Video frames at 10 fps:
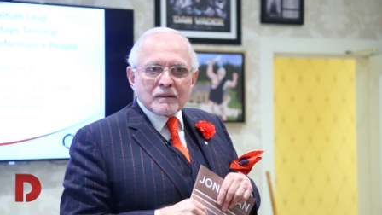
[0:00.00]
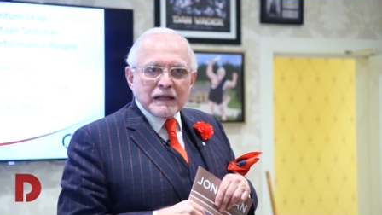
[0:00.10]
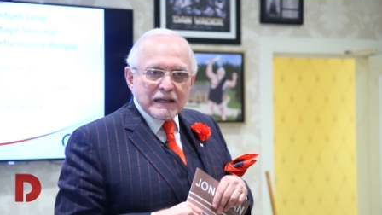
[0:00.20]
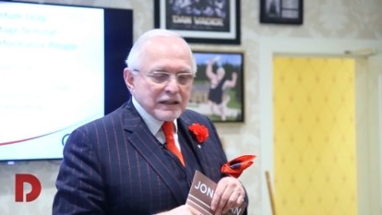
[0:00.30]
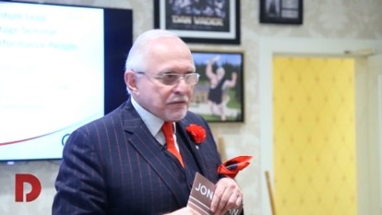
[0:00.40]

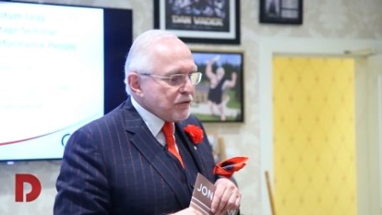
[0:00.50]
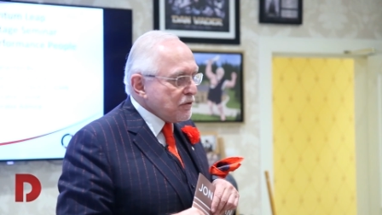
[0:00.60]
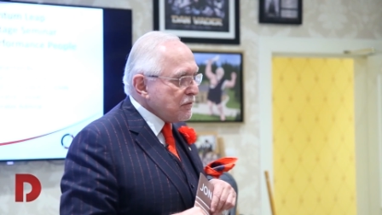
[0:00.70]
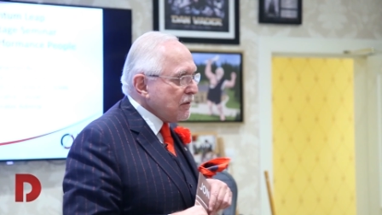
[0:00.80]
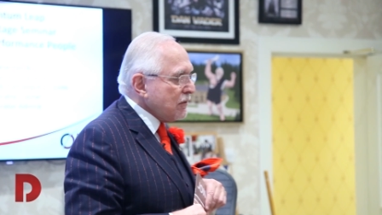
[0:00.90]
They
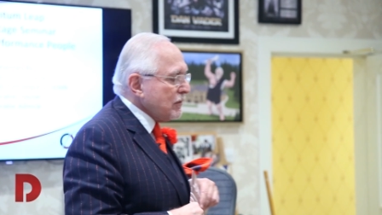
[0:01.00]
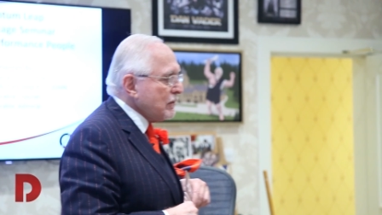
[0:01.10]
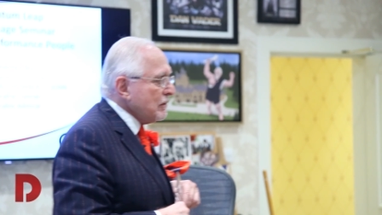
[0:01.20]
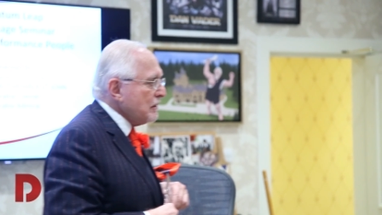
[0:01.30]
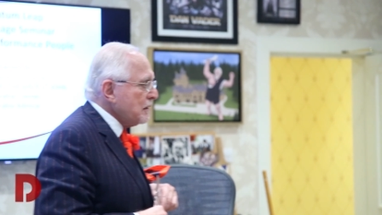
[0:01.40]
interviewed
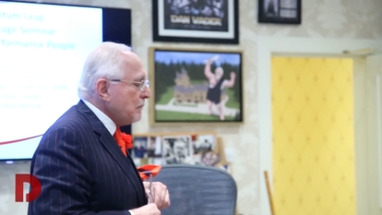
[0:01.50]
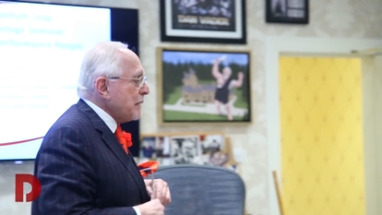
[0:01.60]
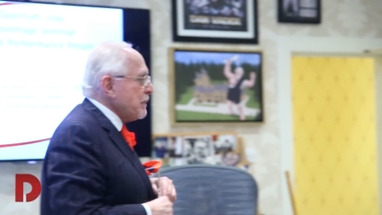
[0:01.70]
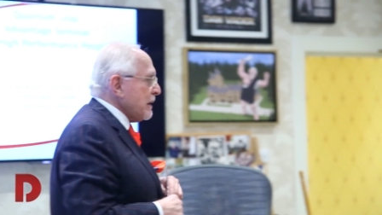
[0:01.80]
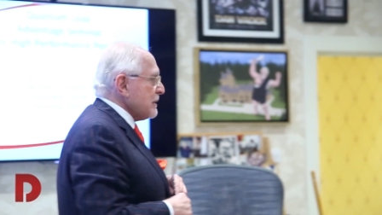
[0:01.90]

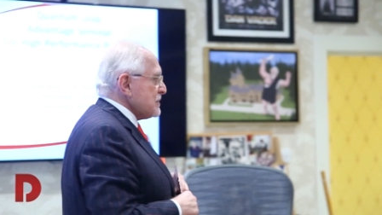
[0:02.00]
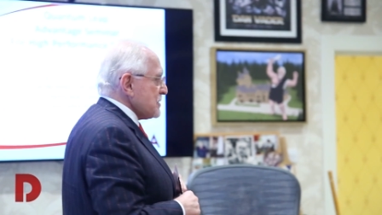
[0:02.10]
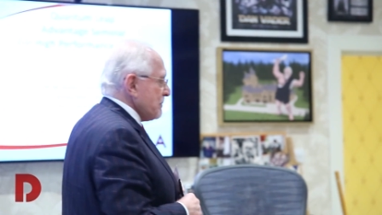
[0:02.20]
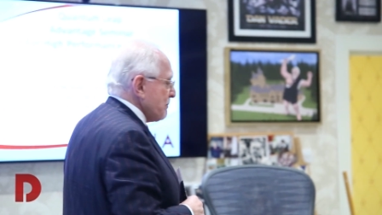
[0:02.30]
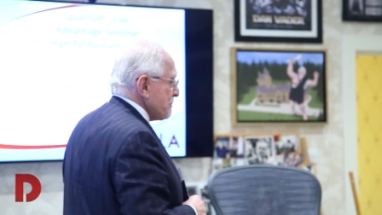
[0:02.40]
my parents.